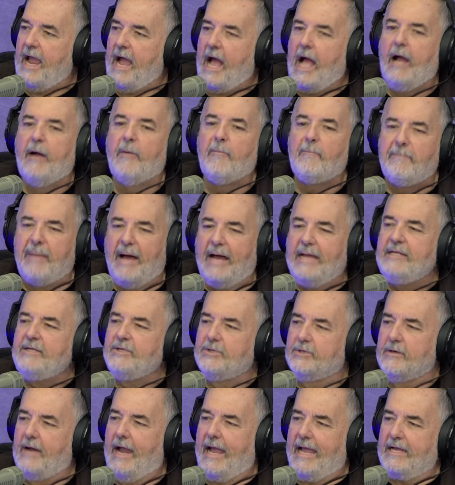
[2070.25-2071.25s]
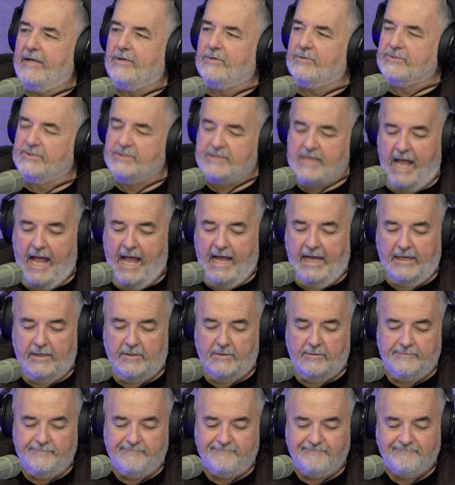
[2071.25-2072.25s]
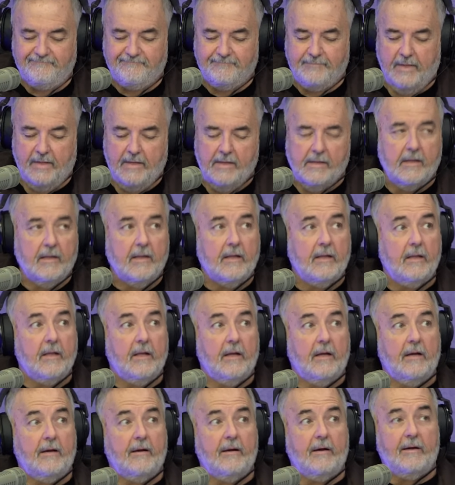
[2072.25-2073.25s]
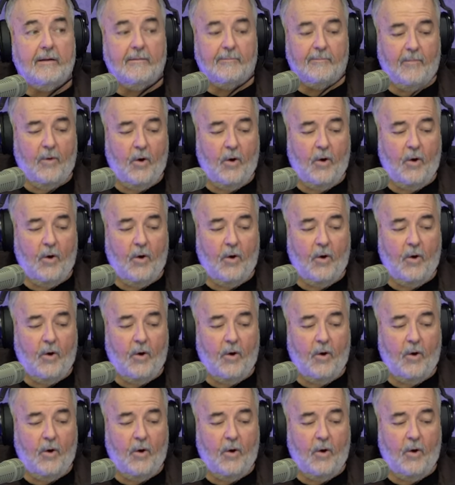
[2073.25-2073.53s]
I'll bite your ankles. I'll. All right.